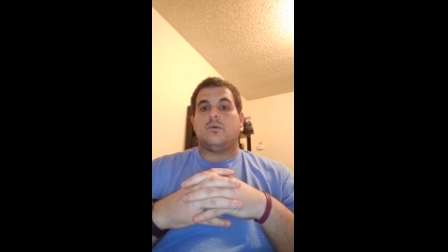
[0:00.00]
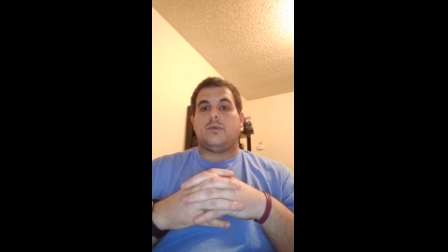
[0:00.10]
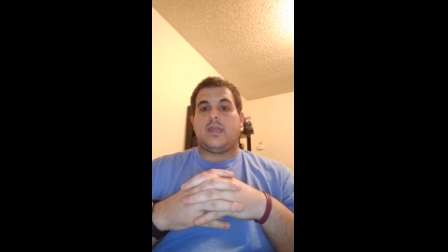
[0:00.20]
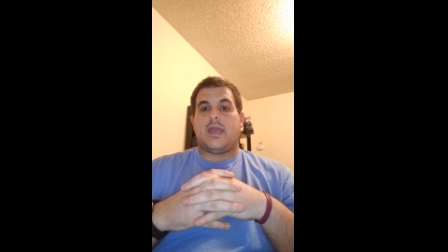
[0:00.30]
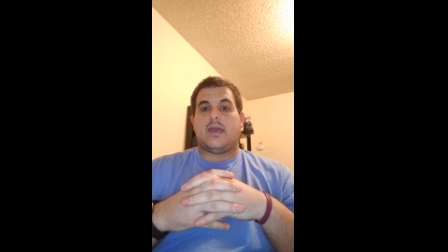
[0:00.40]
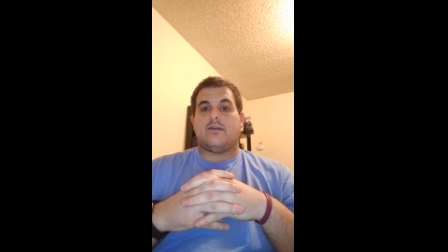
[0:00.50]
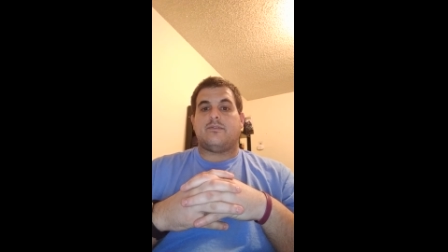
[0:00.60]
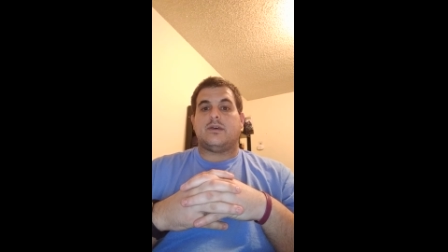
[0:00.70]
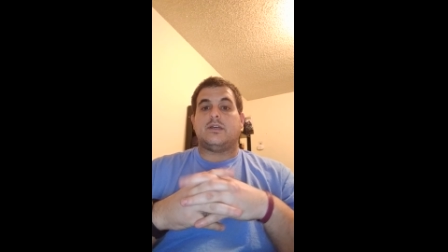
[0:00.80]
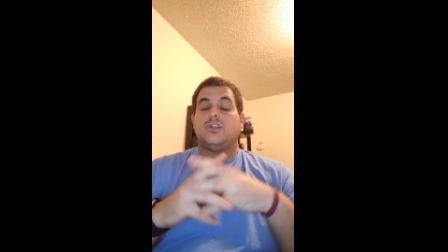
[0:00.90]
we have
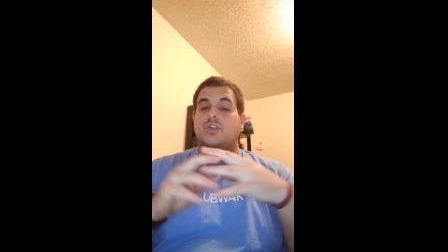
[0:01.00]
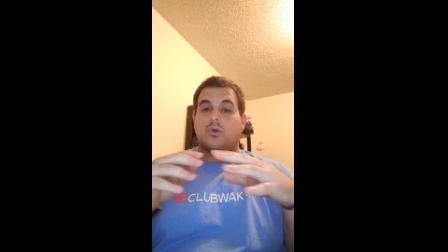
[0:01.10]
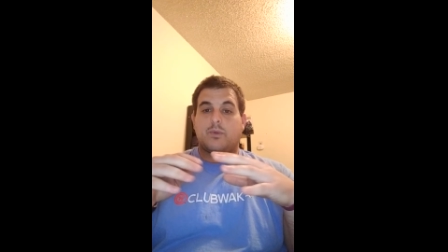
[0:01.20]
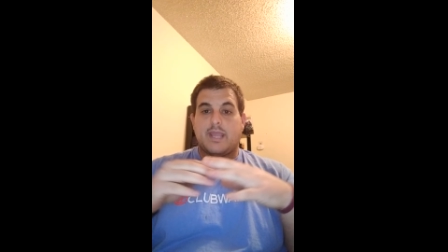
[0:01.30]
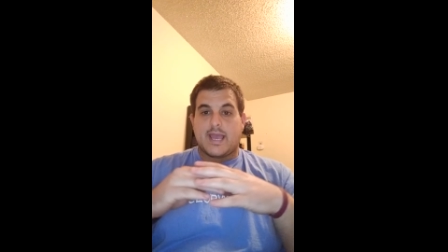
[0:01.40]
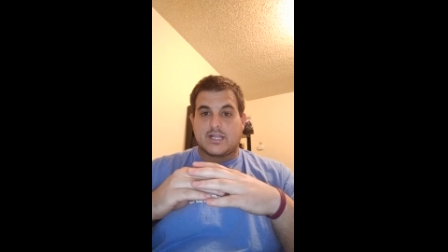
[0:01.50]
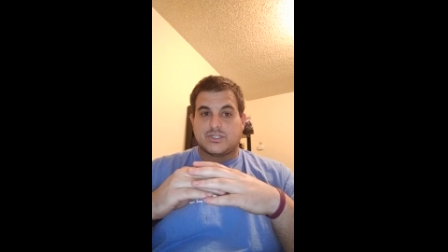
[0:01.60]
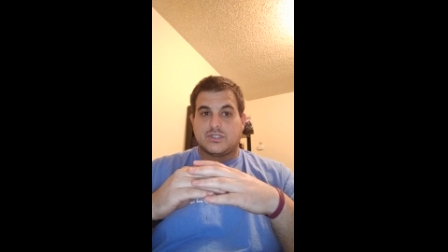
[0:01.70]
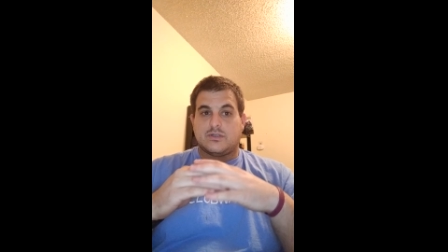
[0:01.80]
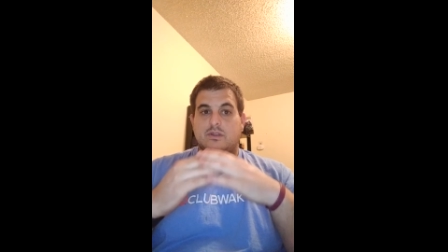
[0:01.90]
no
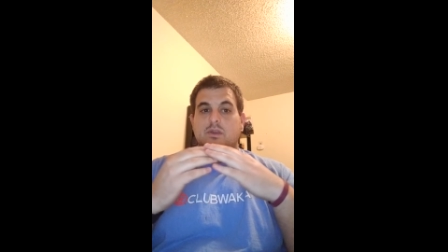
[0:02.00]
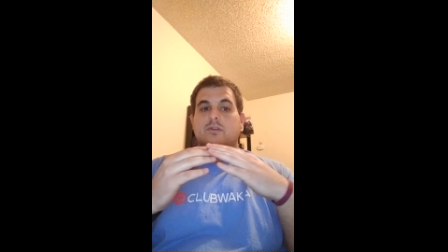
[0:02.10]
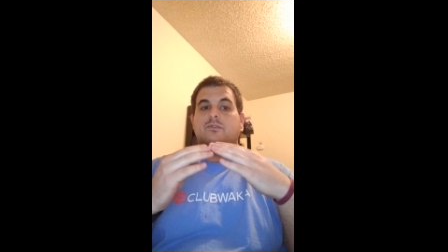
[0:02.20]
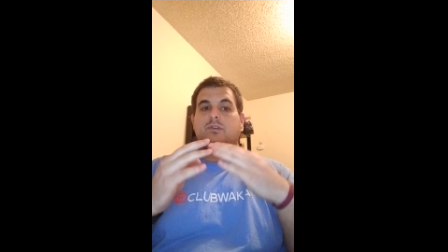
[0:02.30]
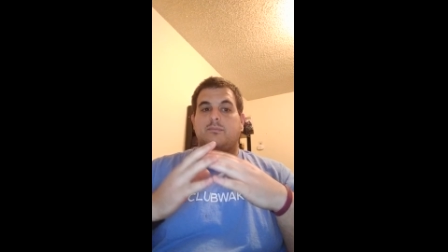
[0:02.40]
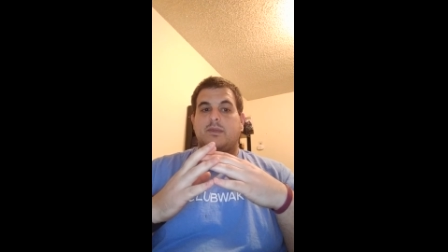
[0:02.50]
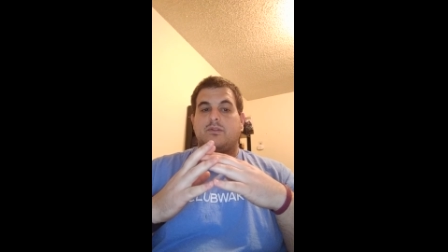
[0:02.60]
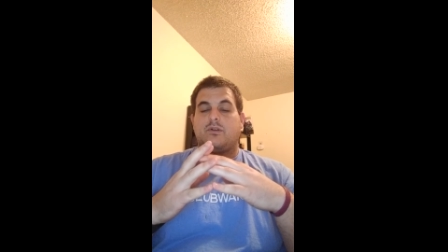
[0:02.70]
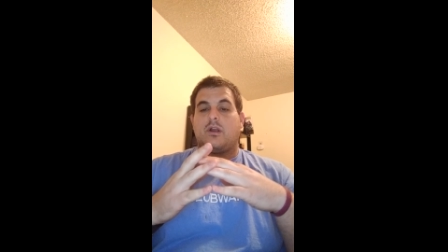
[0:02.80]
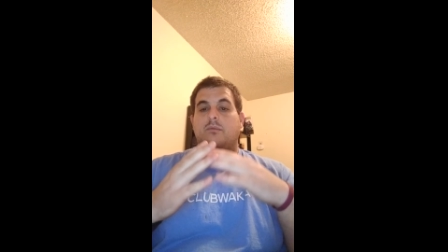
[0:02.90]
reaction for the
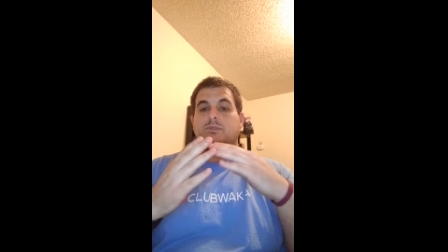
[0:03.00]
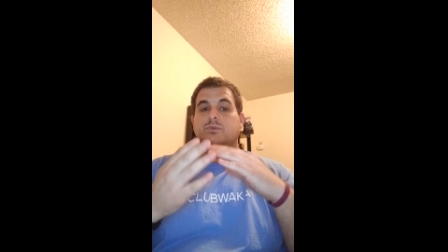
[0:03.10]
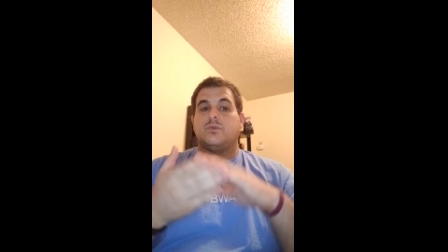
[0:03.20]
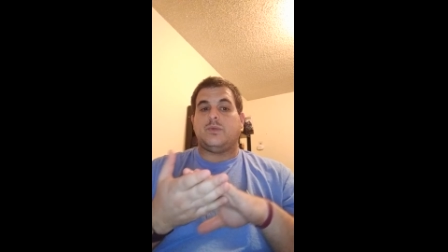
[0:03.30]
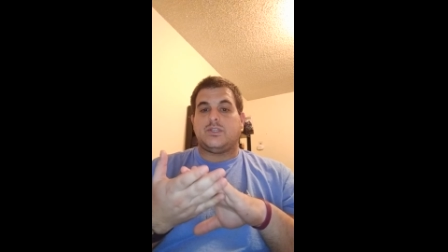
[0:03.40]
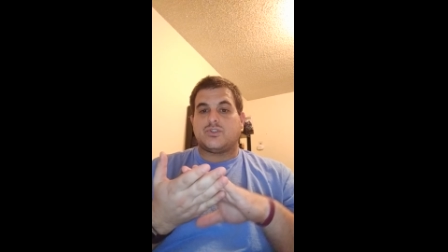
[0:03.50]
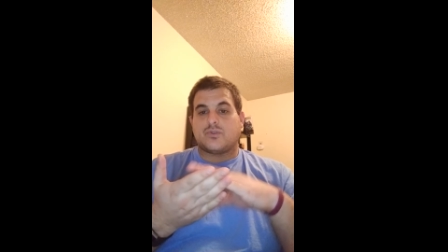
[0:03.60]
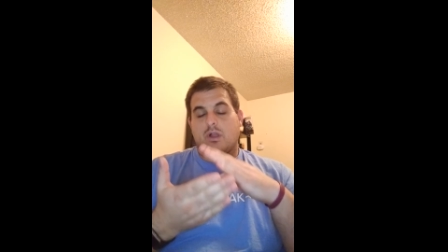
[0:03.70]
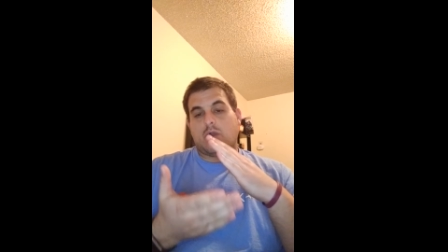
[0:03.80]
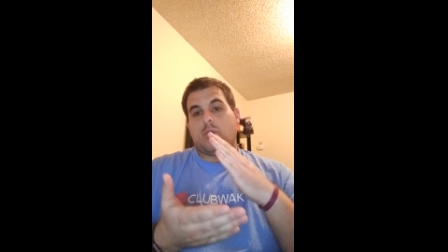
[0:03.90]
methyl carbons with weak
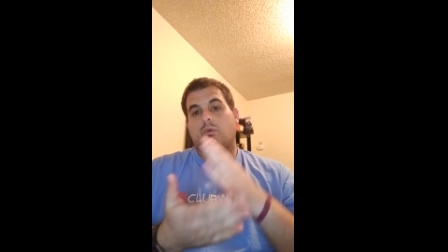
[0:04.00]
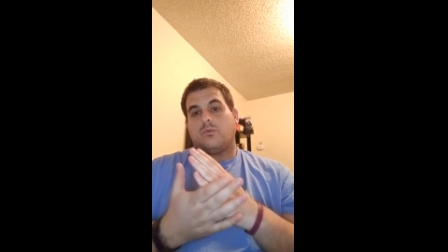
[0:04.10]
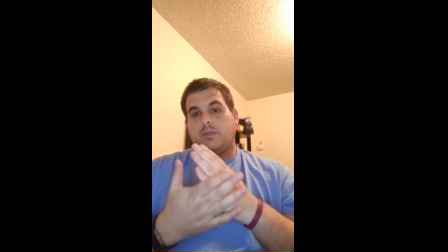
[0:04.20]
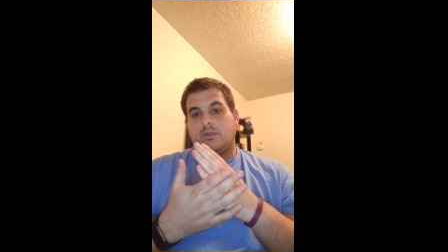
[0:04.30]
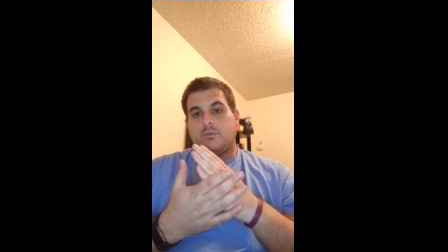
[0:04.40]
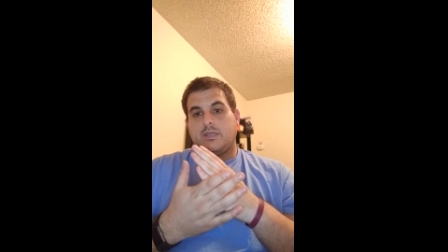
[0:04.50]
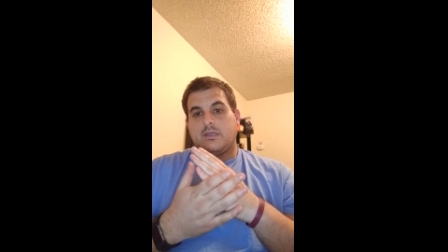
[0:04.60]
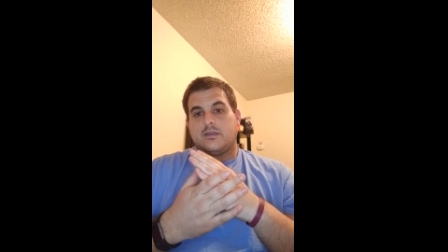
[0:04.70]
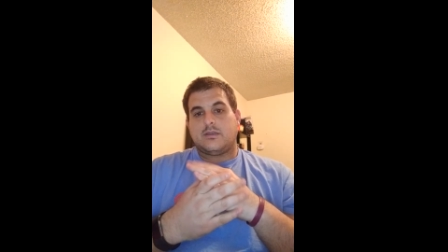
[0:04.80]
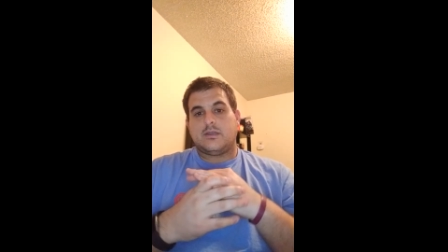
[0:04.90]
strong or weak
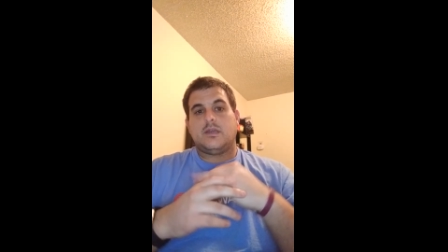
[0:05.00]
weak.